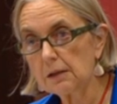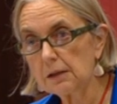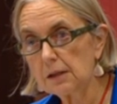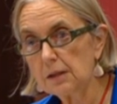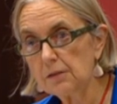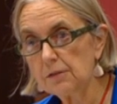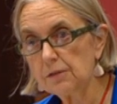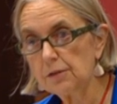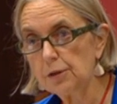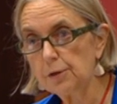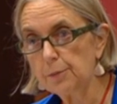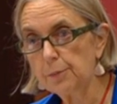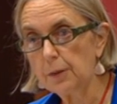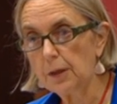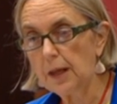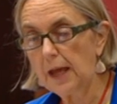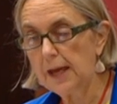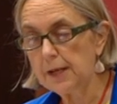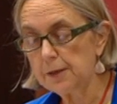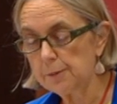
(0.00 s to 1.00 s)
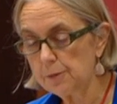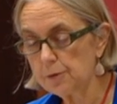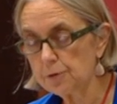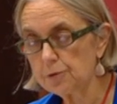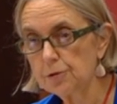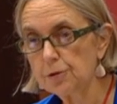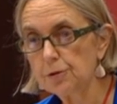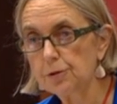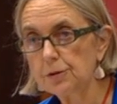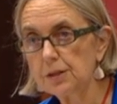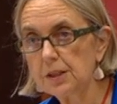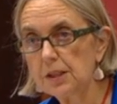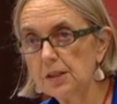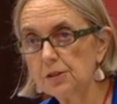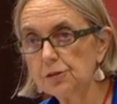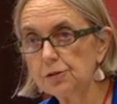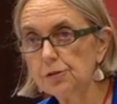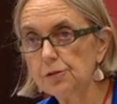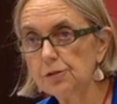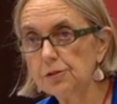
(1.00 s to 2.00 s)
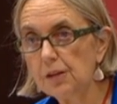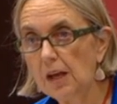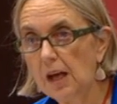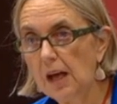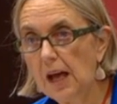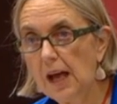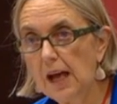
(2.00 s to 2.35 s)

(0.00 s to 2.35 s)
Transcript: considerable animal cruelty issues,